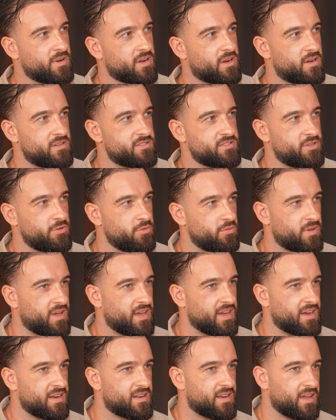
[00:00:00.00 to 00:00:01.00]
Because you
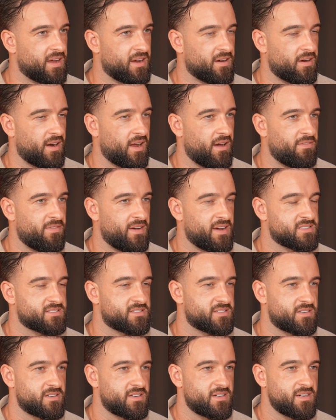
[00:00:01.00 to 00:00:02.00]
kick into gear a lot faster.